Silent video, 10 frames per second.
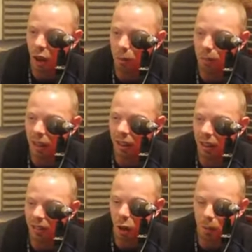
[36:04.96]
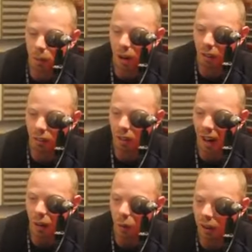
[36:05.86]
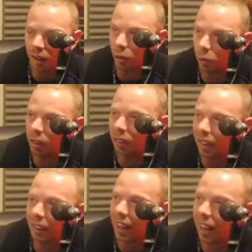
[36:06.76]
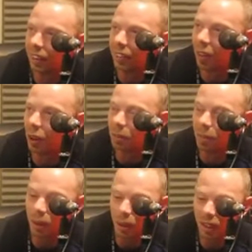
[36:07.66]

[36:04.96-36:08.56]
come back at a certain point and write one little lyric down or something.